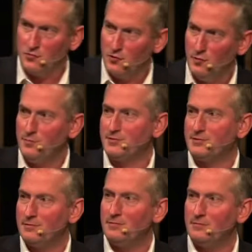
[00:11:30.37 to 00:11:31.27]

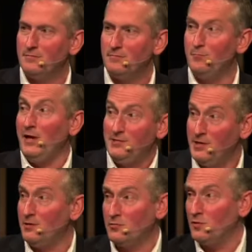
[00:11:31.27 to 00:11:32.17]
groups
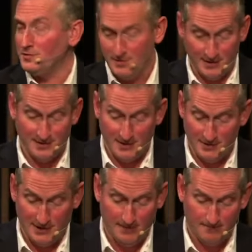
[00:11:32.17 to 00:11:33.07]
meeting across this
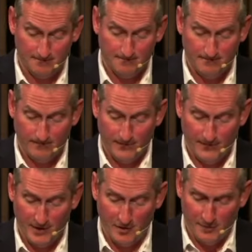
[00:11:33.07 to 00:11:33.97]
city.
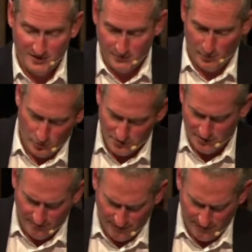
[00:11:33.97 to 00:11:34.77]
There'll be sports and